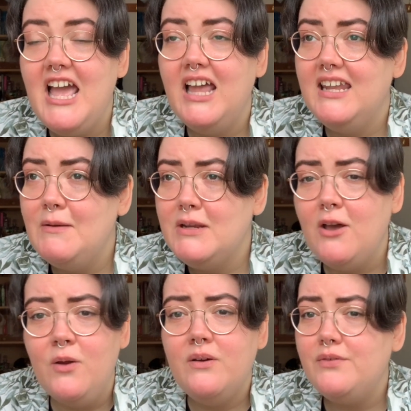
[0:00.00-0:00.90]
Let me
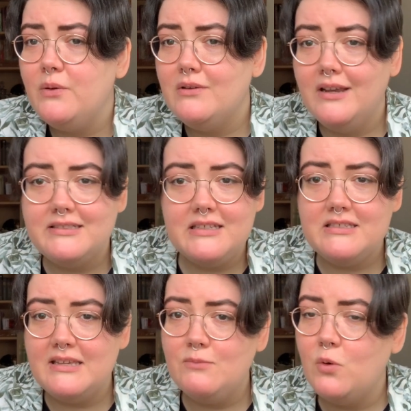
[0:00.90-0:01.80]
know if you would like to
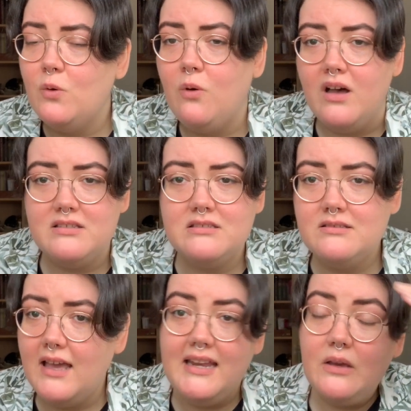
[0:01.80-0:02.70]
see more or ask
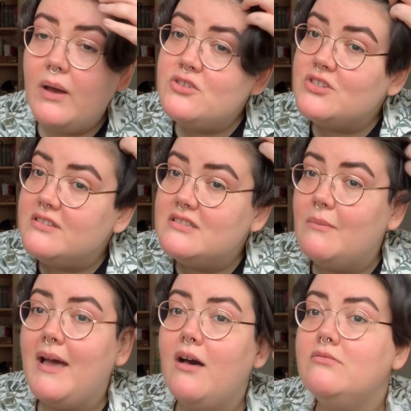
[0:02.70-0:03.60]
any questions
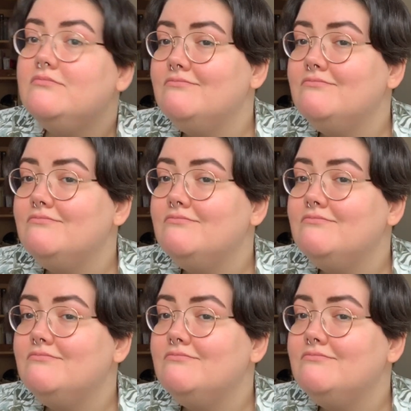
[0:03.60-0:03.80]
about